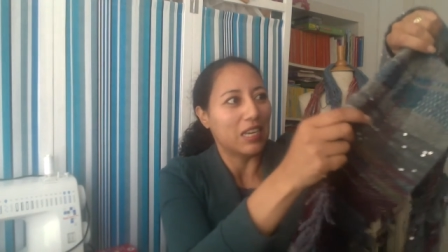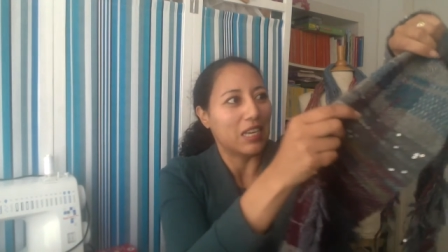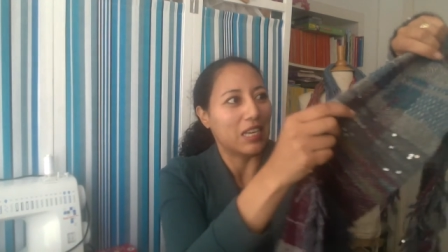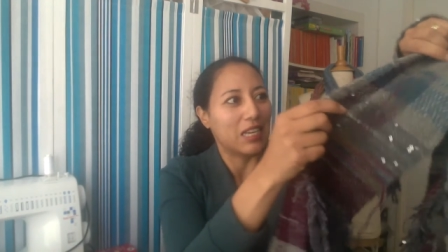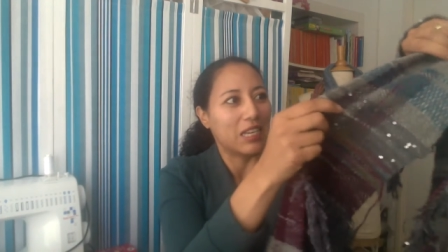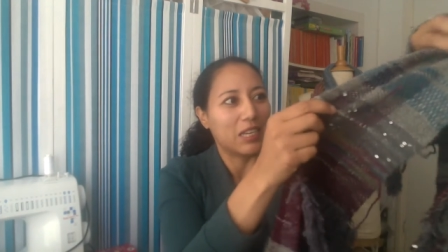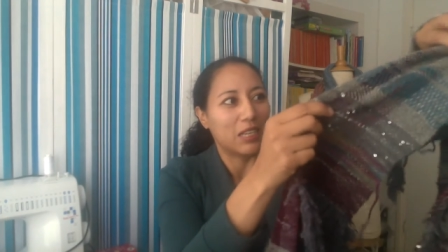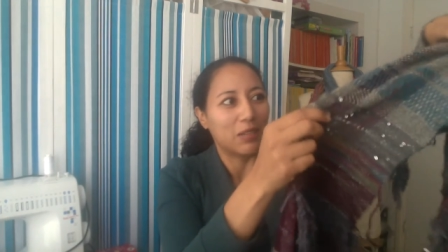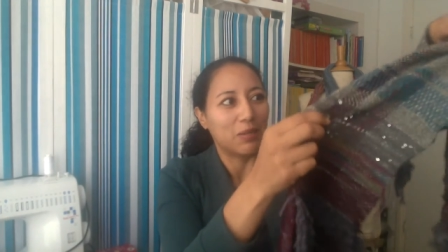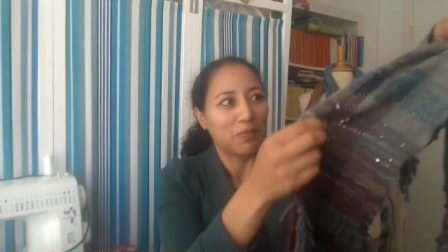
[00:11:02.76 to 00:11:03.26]

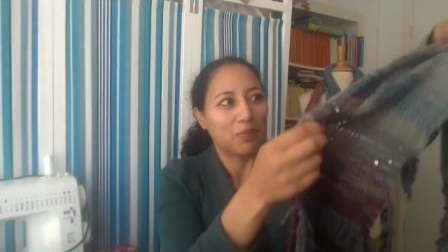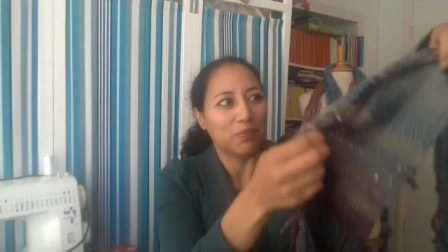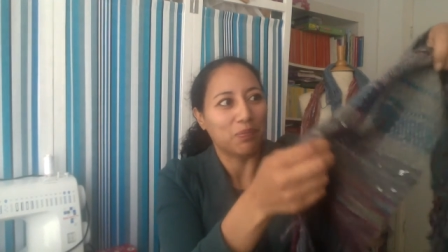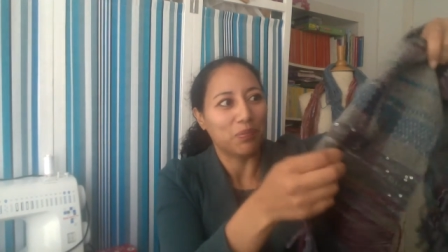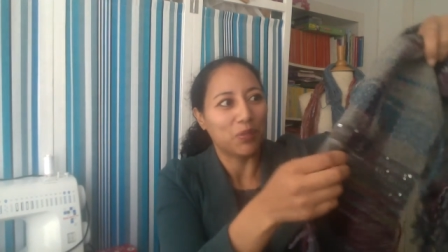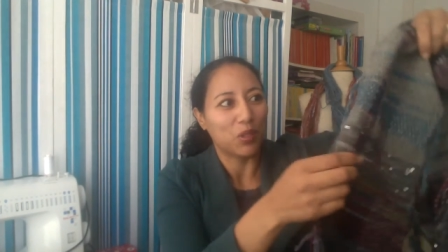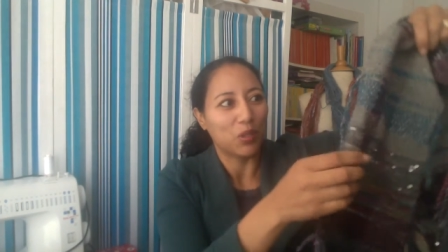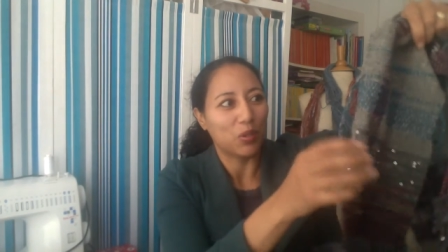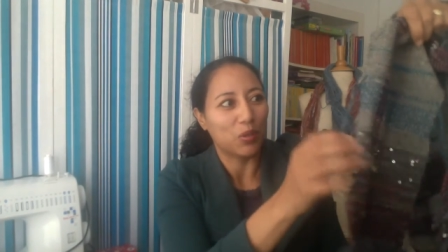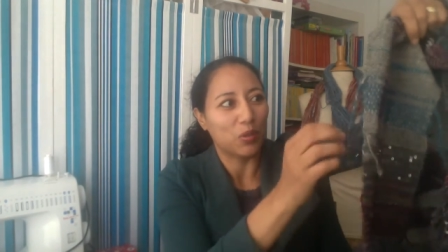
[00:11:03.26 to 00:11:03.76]
um,
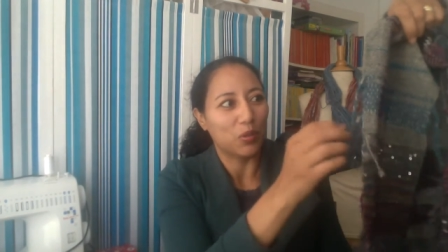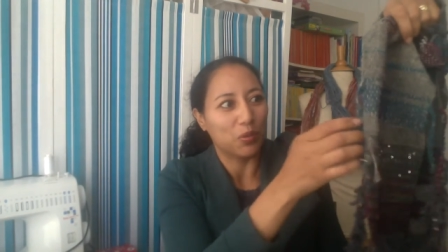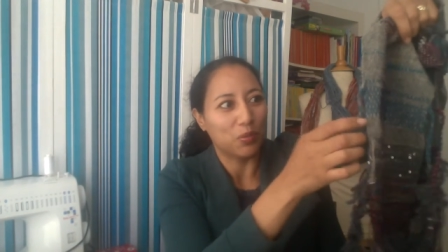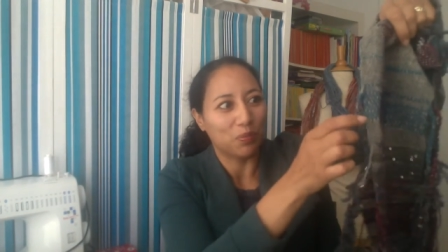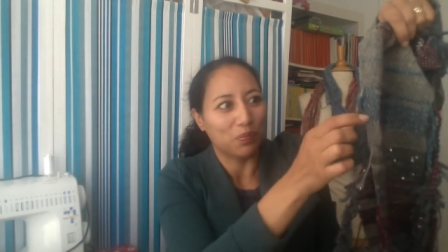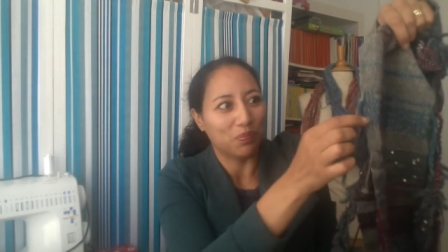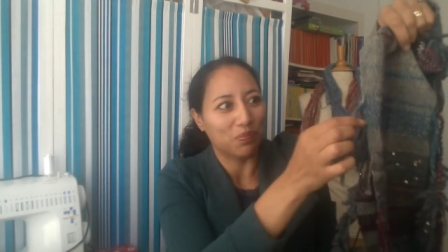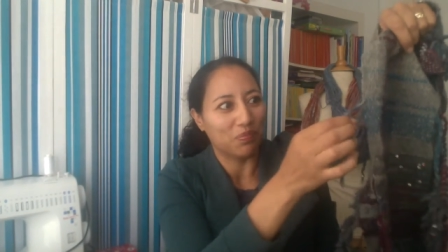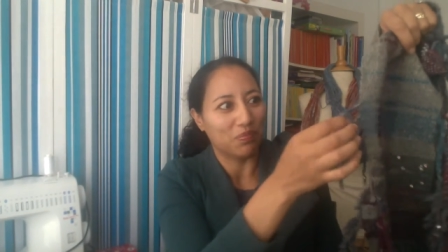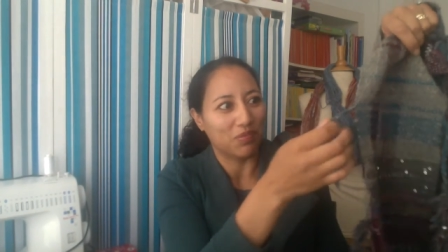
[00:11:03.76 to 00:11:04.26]

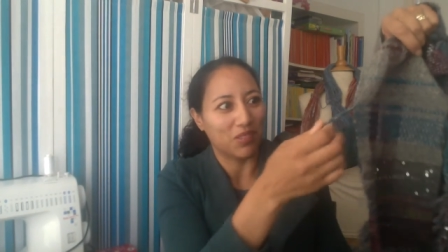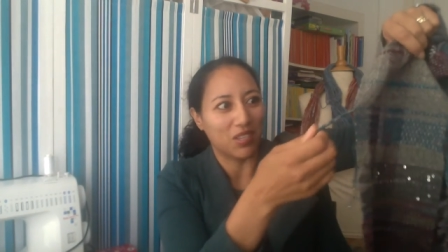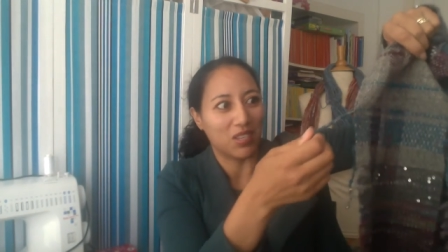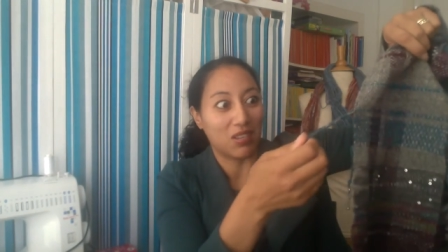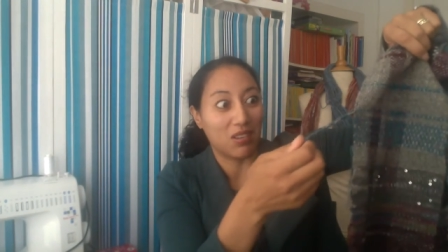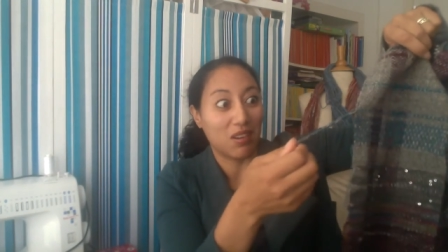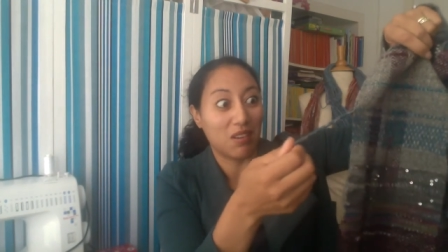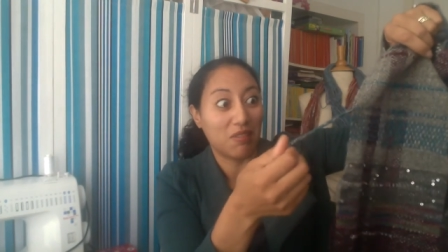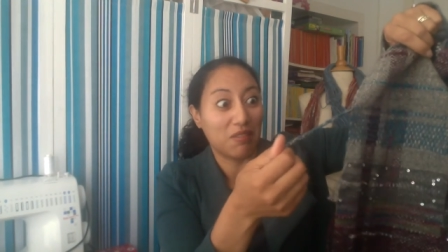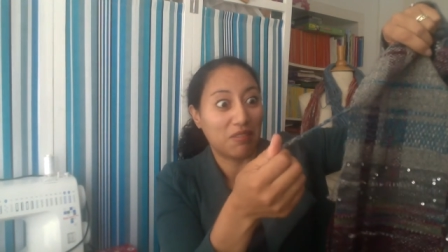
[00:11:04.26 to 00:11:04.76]

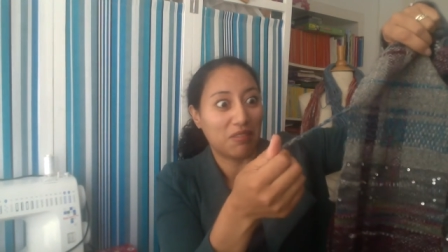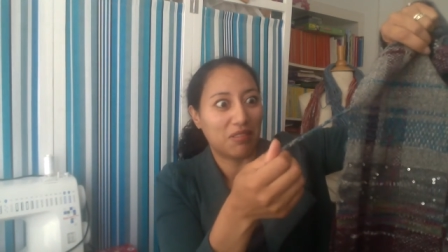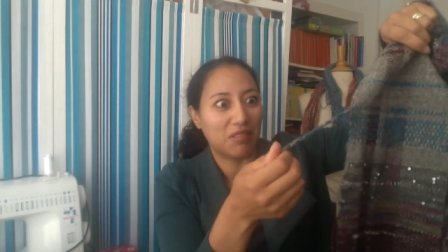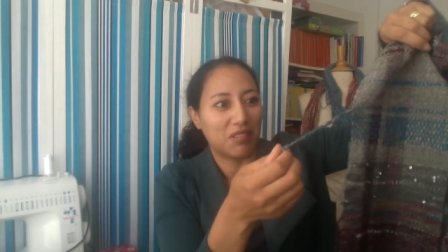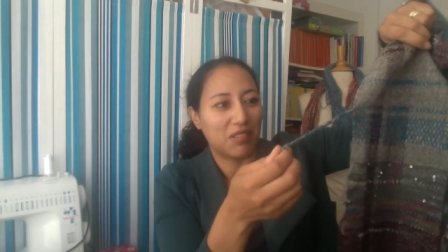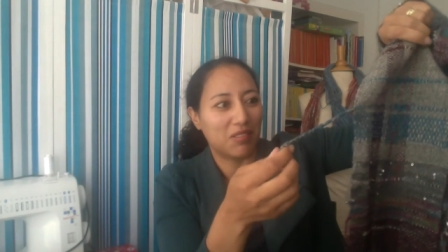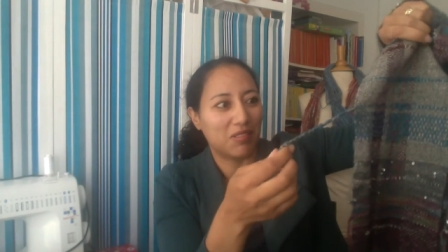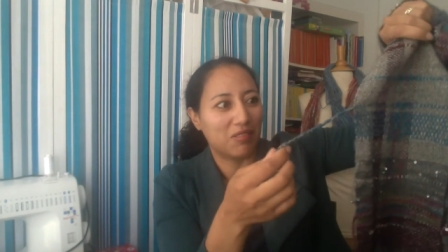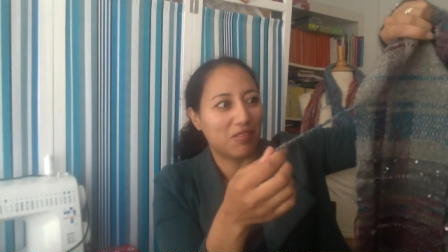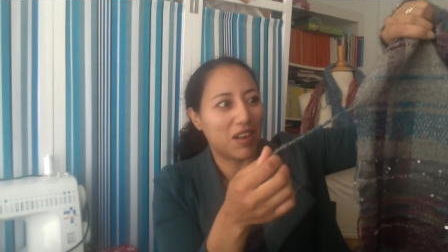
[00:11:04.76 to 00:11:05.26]
stuff,
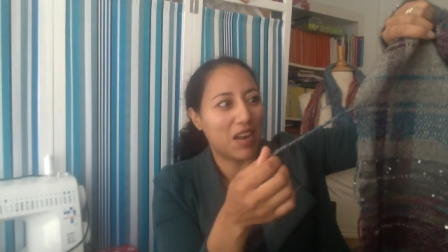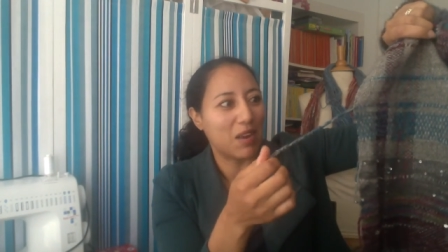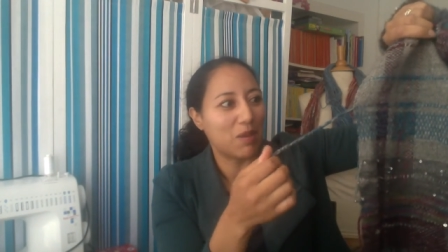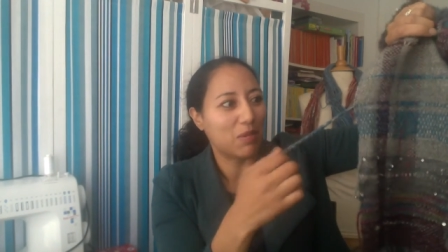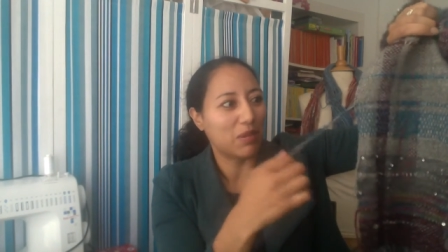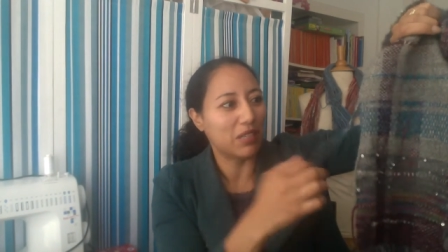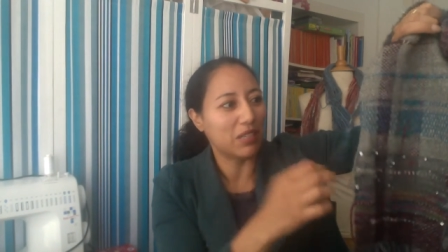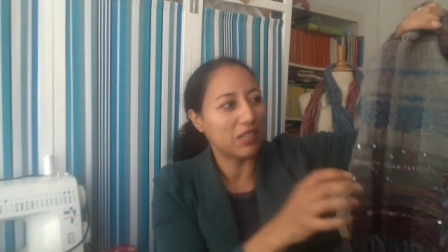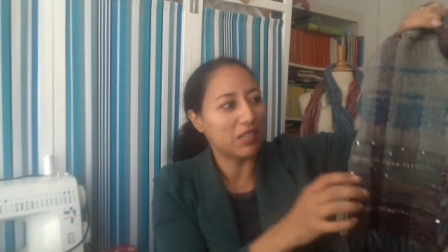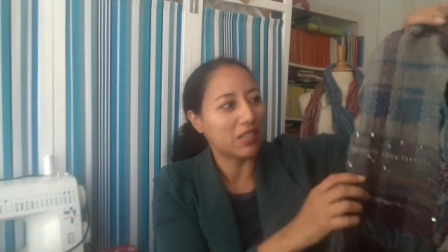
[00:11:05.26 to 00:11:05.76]

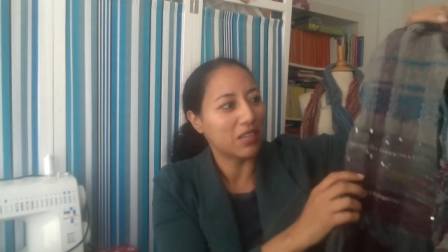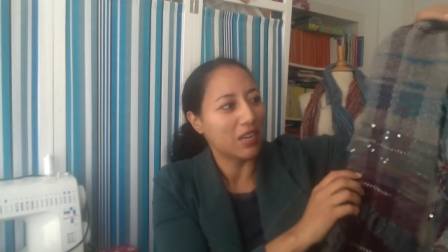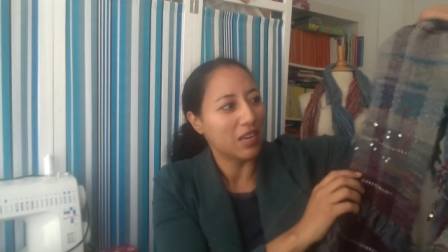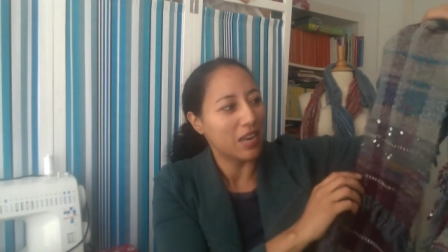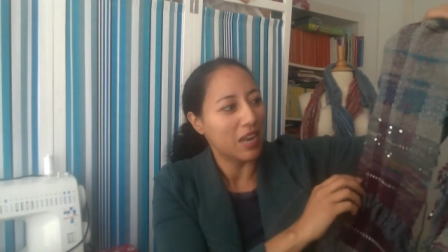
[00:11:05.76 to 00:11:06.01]
fibers,